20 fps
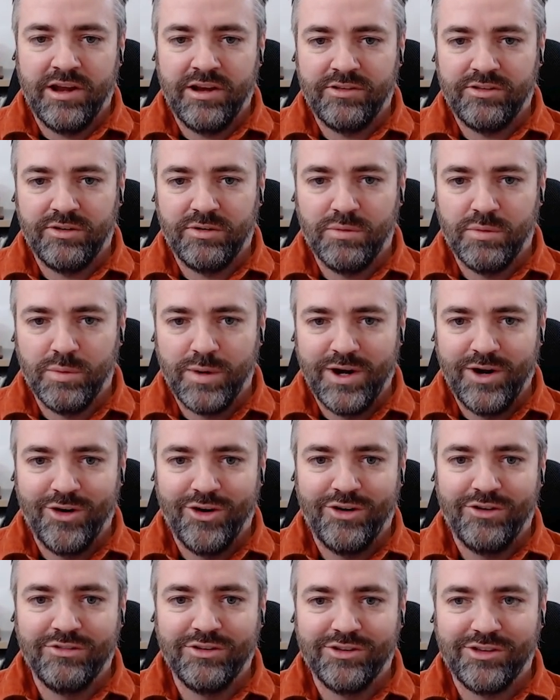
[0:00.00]
are aware
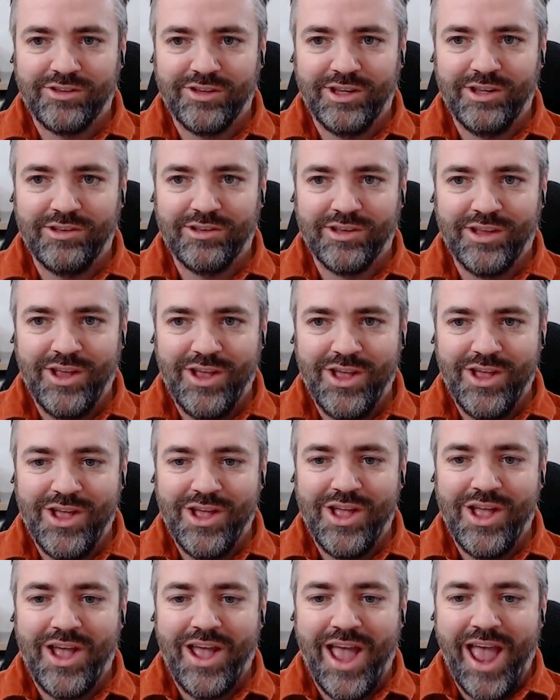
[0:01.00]
of is
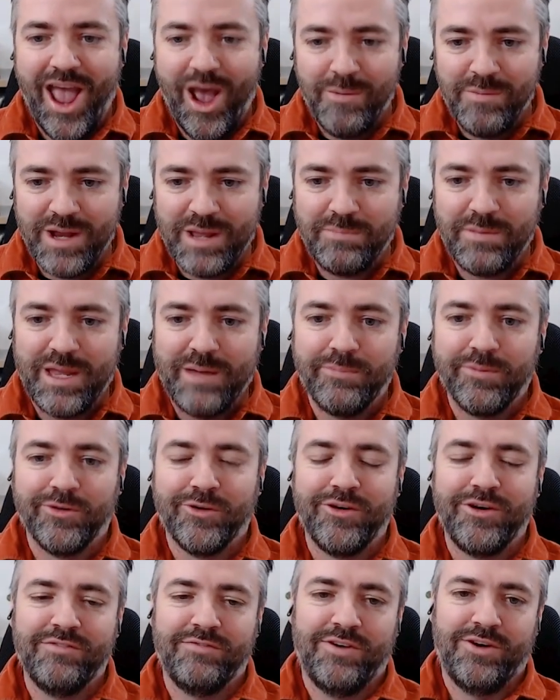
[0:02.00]
how many people
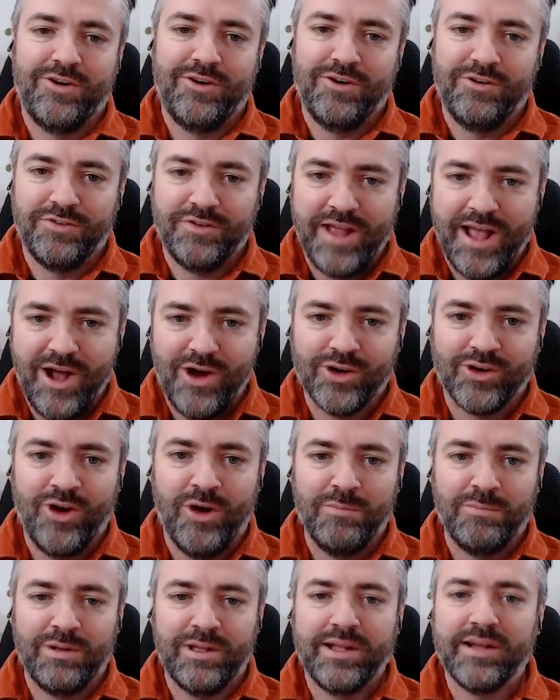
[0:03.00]
are involved, how
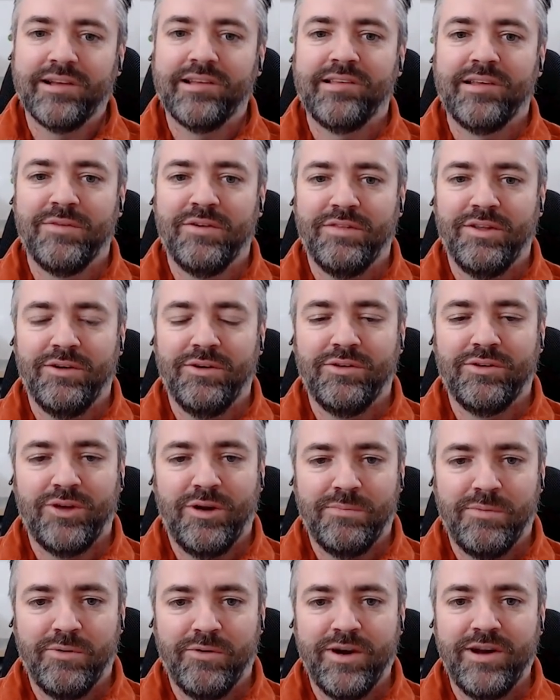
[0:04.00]
complex some of those
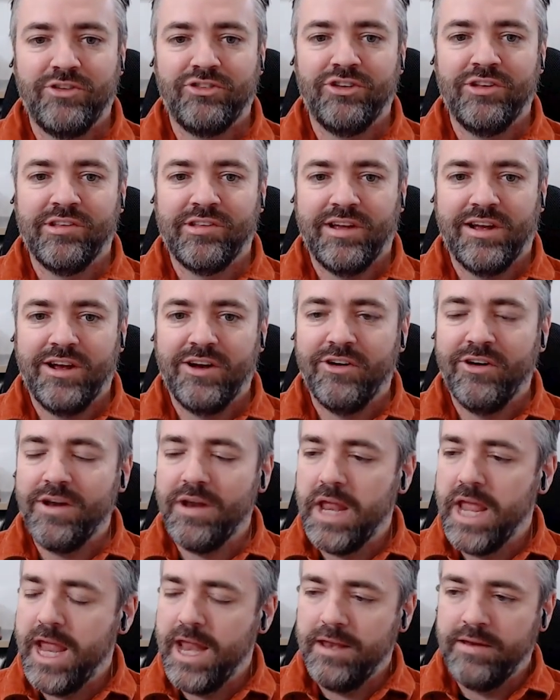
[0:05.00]
operations are.
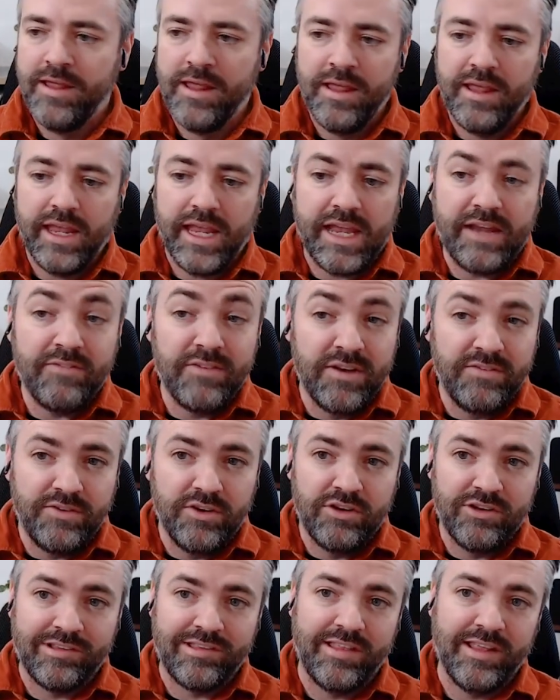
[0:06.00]
And even if you
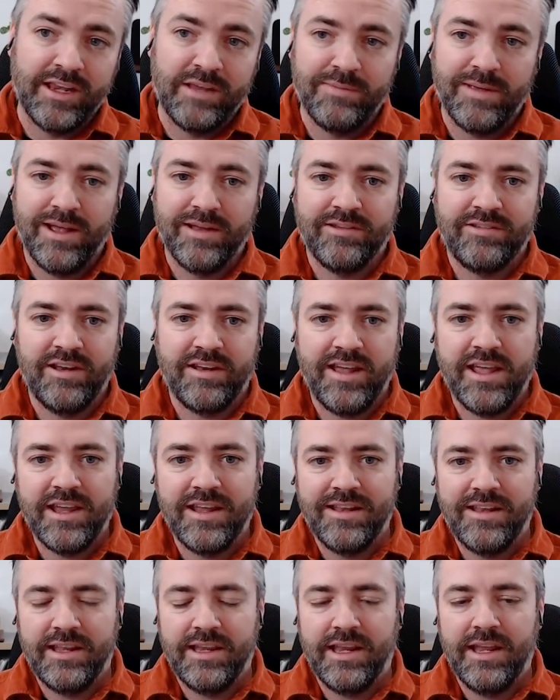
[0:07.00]
just think about today
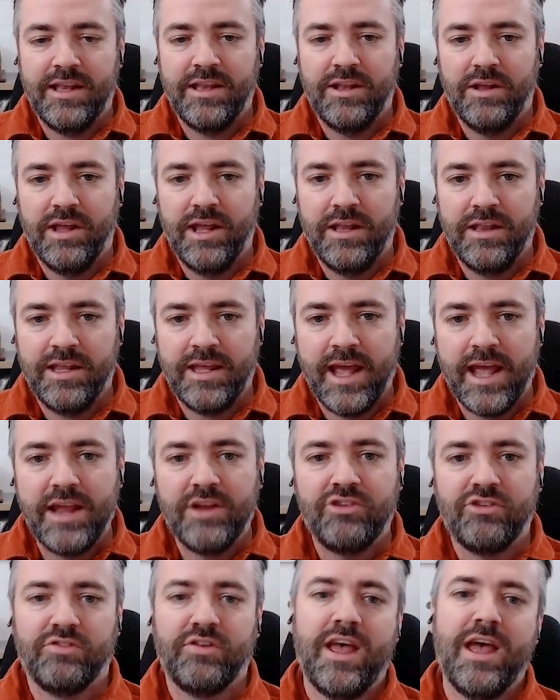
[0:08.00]
in the
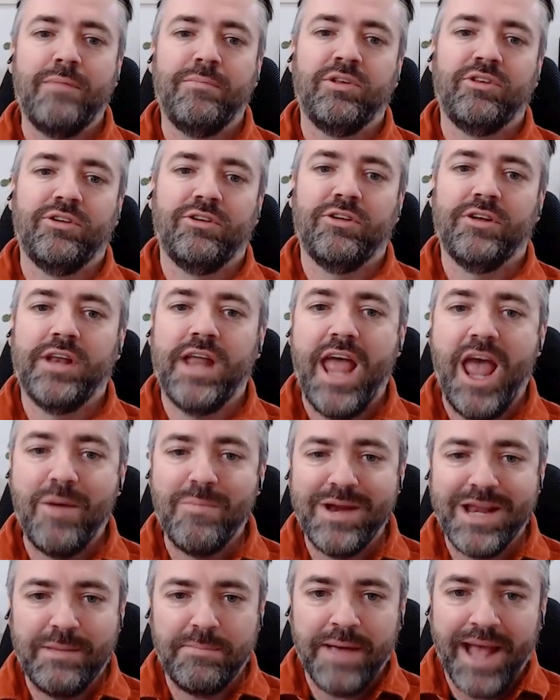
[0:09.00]
age of Amazon, how
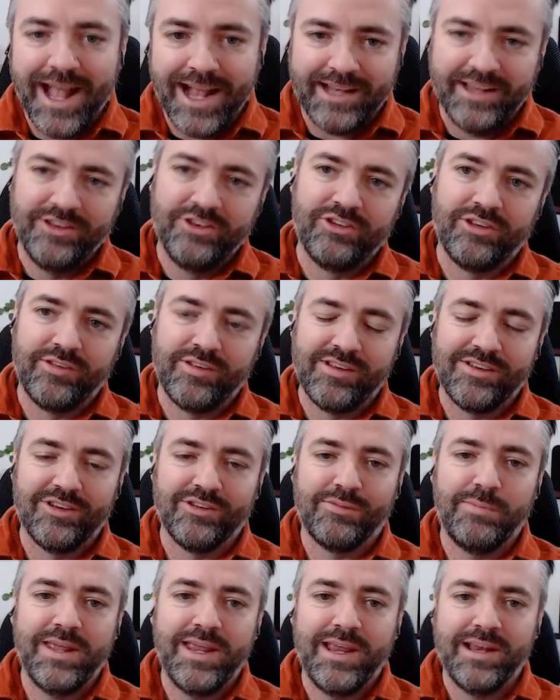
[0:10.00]
many packages are
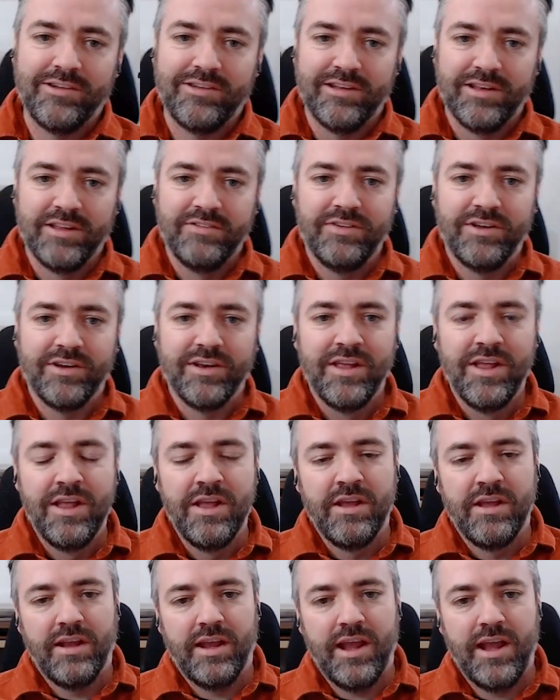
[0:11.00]
just being delivered
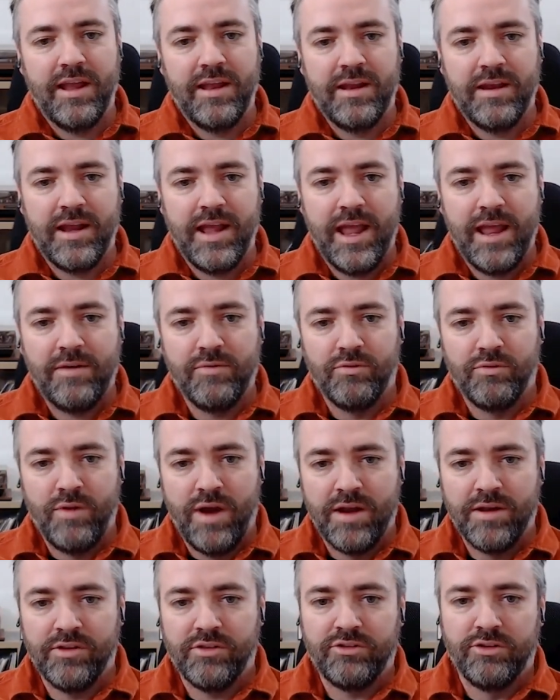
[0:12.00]
and
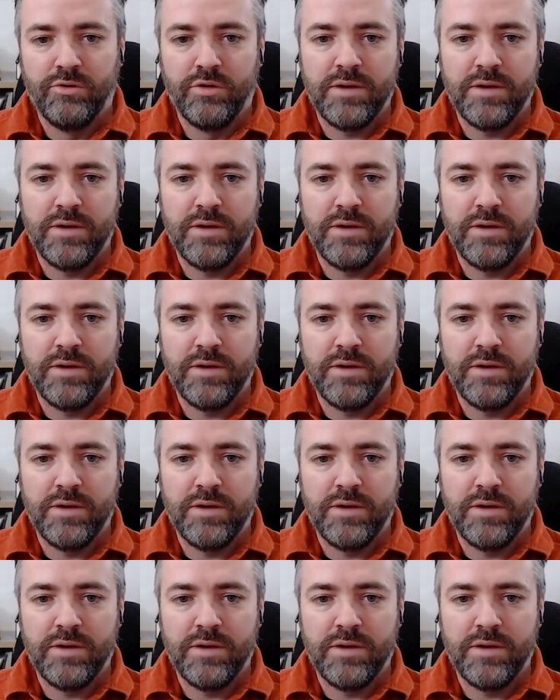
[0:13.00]
run through and